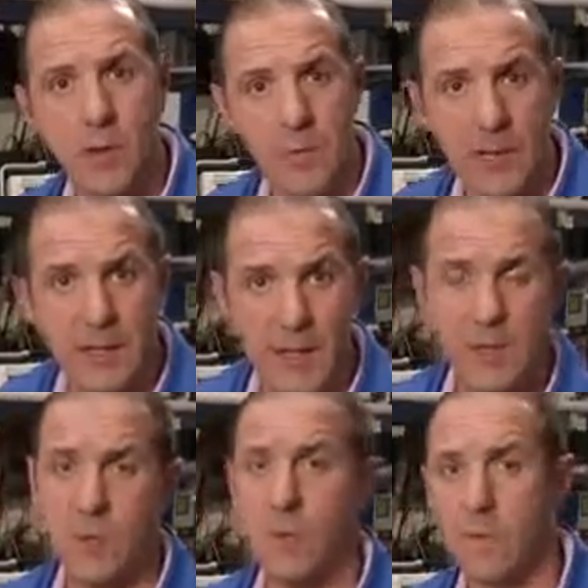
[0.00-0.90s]
would make
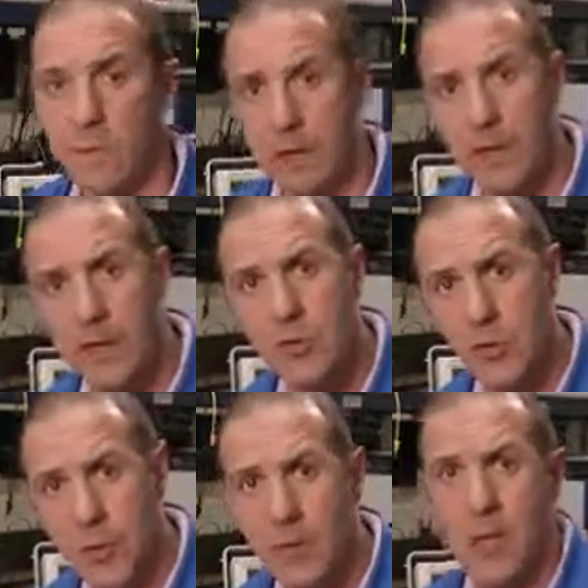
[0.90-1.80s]
sense over an
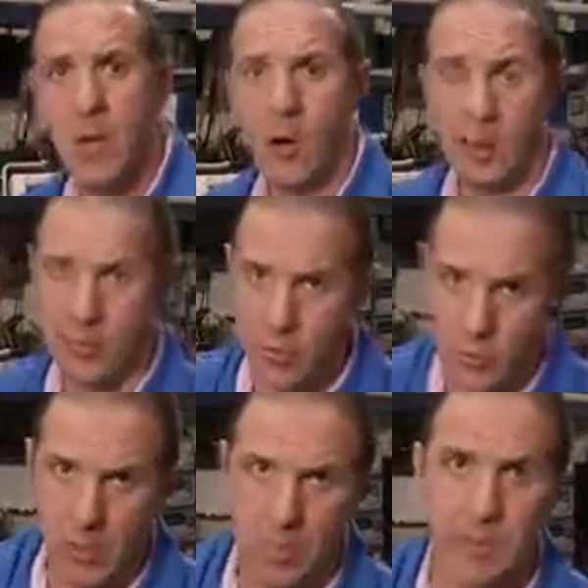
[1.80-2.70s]
E-trimmed or a
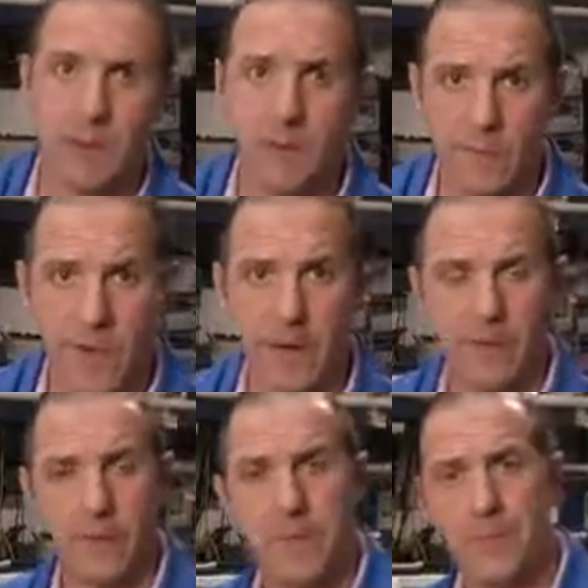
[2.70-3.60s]
trimmed
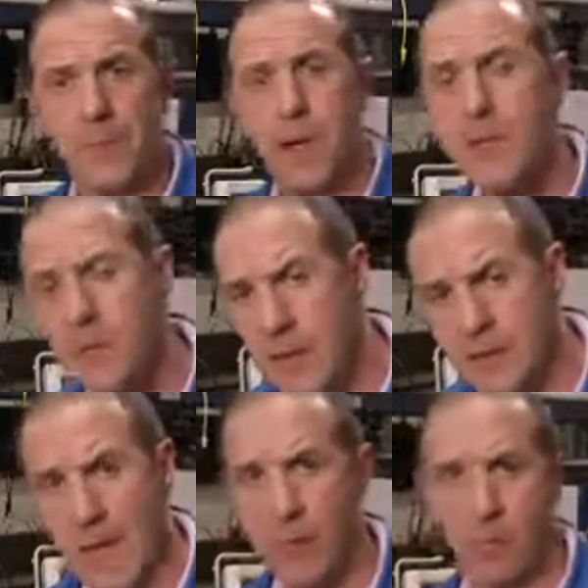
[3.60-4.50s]
device. Here's an
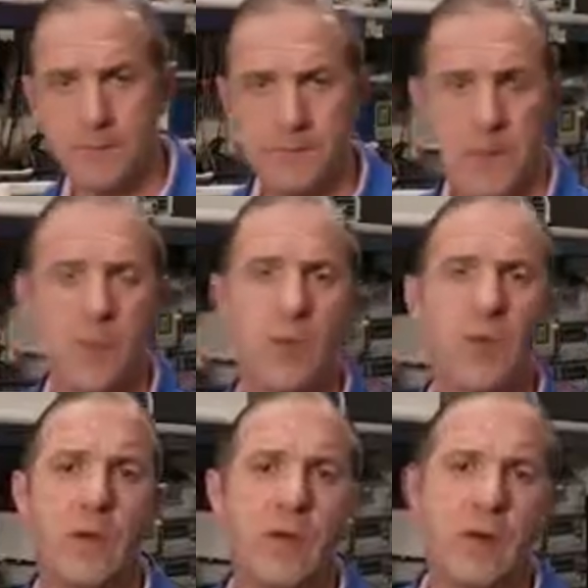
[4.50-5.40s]
example. If we're
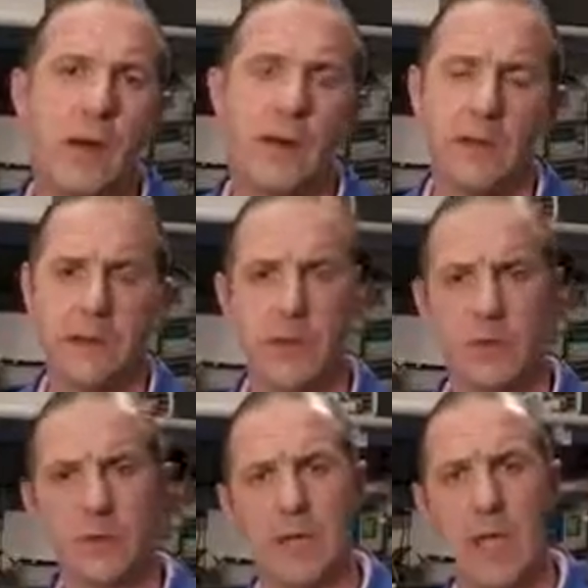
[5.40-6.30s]
talking about an
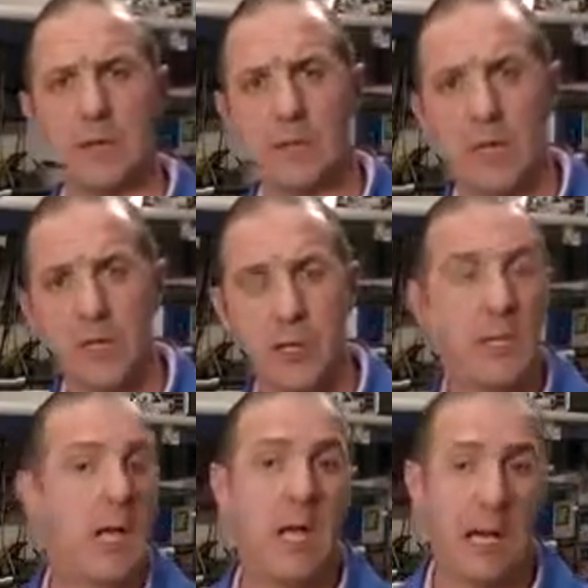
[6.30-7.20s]
industrial
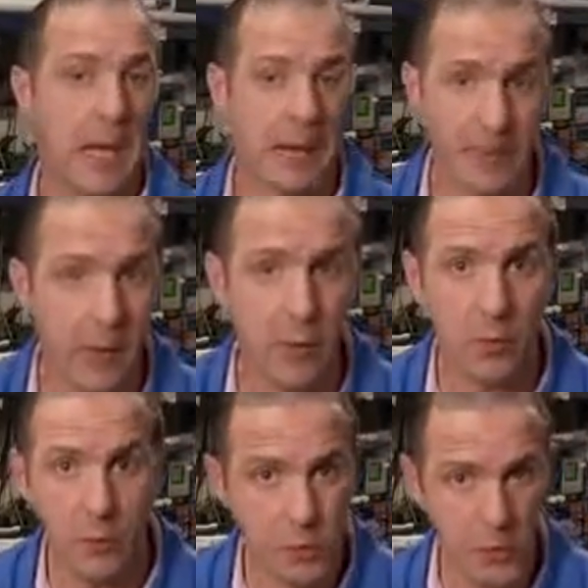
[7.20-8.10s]
application like
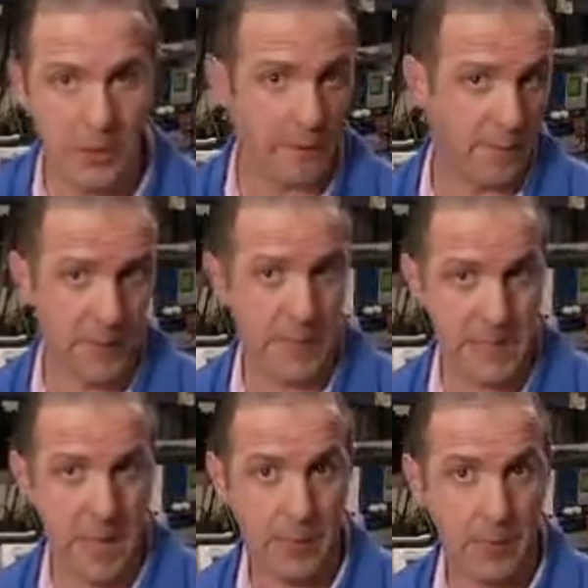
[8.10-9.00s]
downhole drilling, for
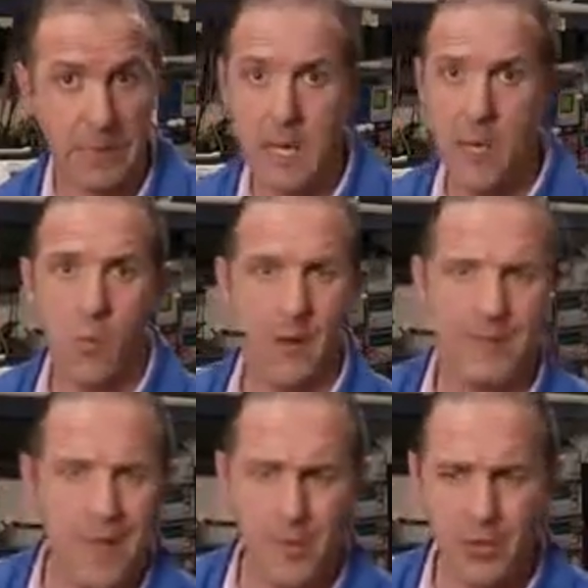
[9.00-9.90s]
example, where
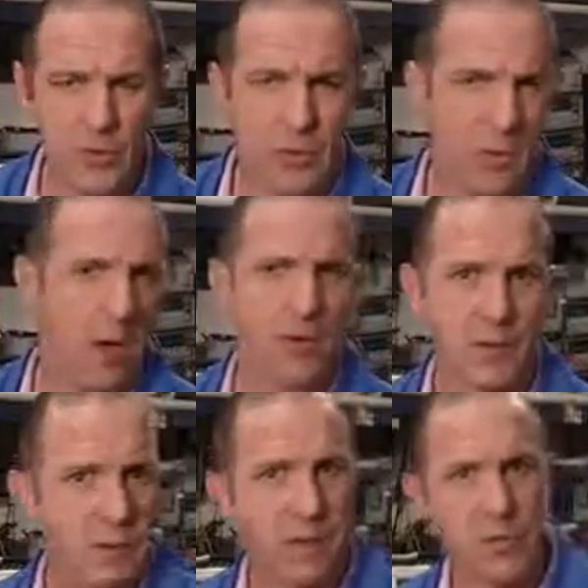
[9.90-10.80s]
temperatures are
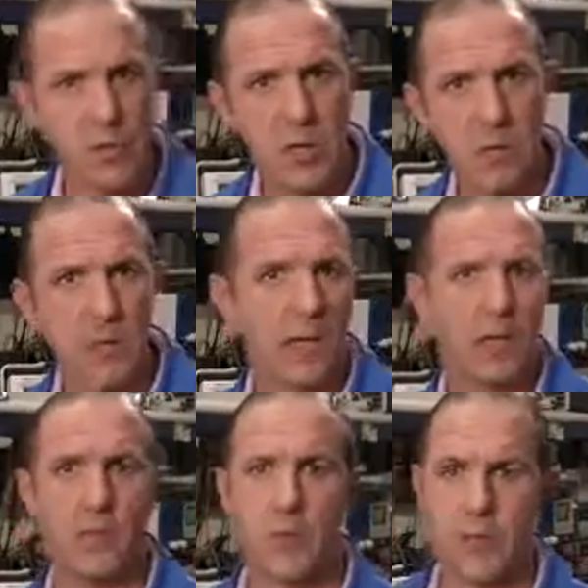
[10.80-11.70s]
so extreme they
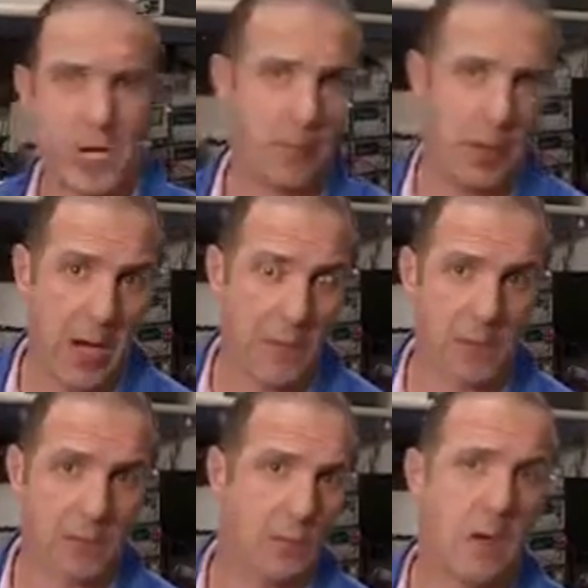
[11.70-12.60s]
can reach up
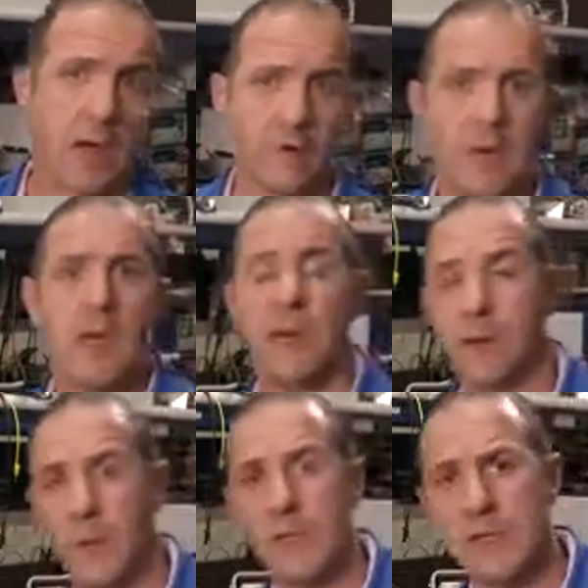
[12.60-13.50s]
perhaps to 200
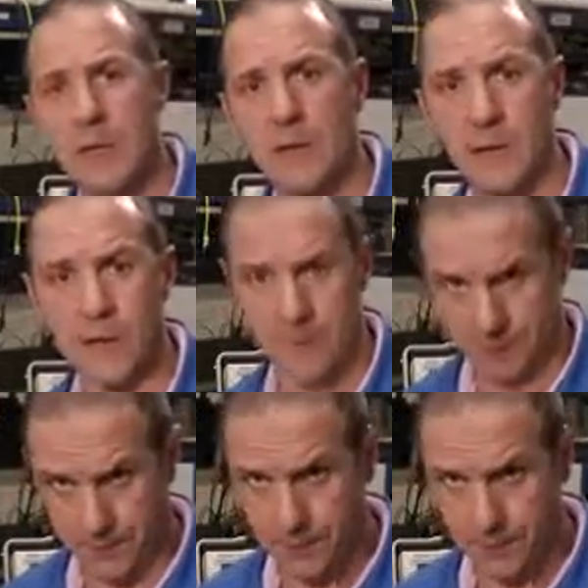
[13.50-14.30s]
degrees Celsius